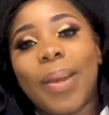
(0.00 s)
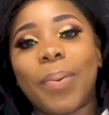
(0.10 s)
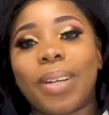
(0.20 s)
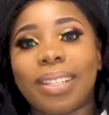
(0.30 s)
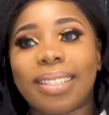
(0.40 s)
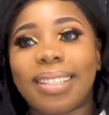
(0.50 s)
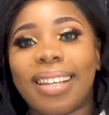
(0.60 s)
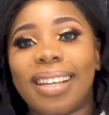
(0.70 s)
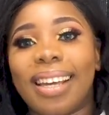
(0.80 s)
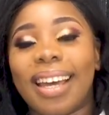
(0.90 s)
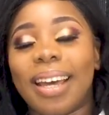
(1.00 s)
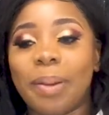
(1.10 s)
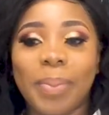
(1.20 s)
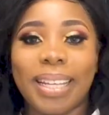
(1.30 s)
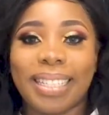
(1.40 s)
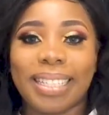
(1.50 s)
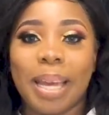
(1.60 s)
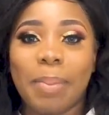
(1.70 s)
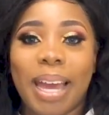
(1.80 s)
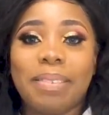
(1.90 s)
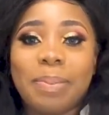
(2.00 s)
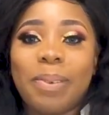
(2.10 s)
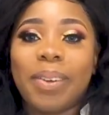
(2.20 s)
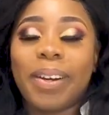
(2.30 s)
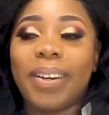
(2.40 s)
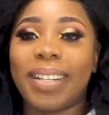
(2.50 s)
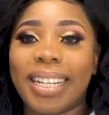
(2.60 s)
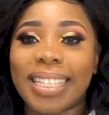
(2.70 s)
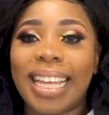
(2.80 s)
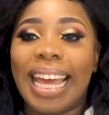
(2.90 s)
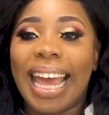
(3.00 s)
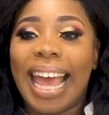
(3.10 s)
It was an amazing time. I have to be very honest.